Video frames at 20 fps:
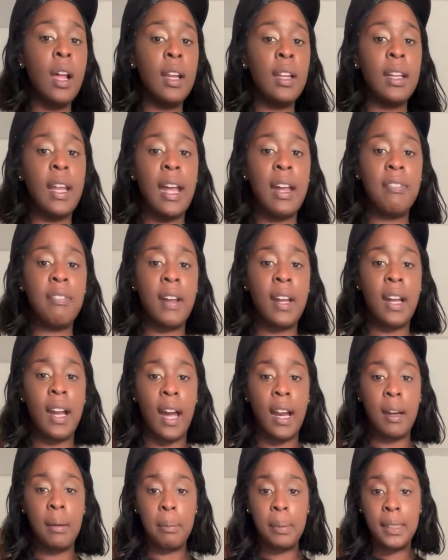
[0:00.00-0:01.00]
Life ain't
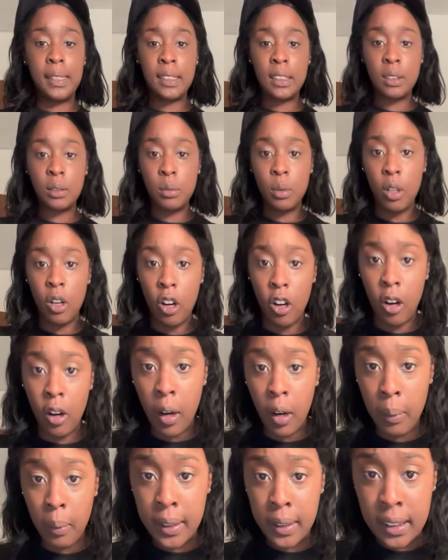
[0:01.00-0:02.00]
gotta be too
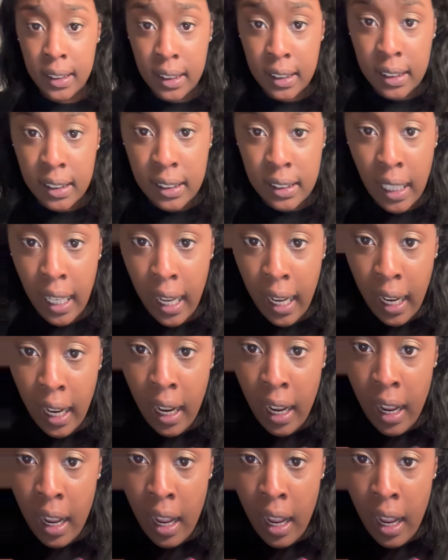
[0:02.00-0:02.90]
hard. What's this say?